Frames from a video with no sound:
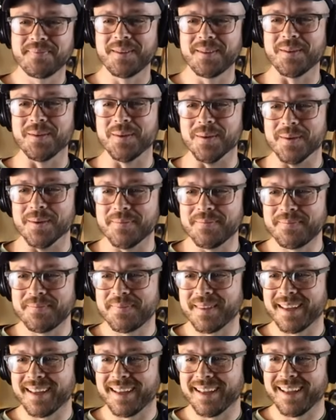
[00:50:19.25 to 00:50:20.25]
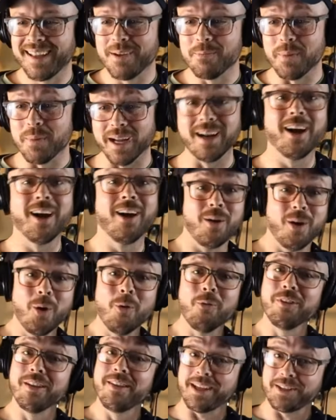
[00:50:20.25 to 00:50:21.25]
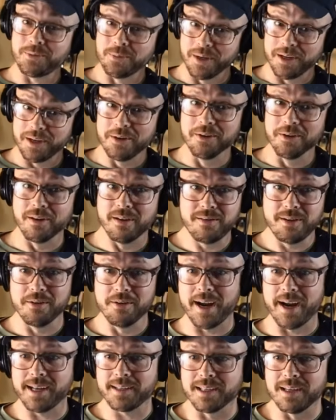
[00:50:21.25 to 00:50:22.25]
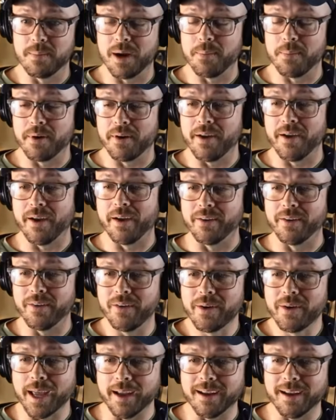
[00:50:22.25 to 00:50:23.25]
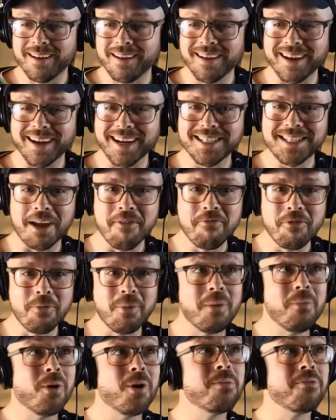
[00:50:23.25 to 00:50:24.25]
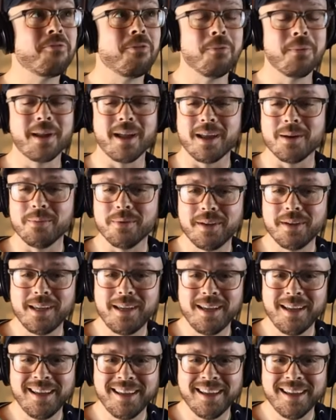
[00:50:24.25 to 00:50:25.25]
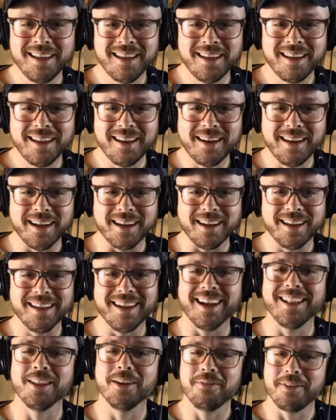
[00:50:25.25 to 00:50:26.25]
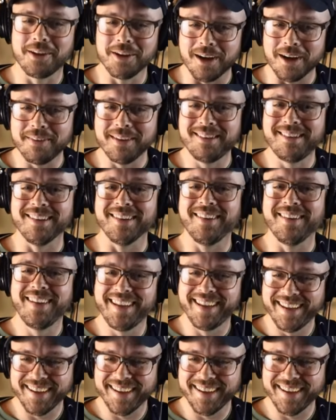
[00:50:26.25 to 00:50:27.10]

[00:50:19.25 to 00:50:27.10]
Cool. But hopefully that's what you're asking about, Mariano. Okay, I got time for one more before we got a boogie. Nick, I love the coffee too.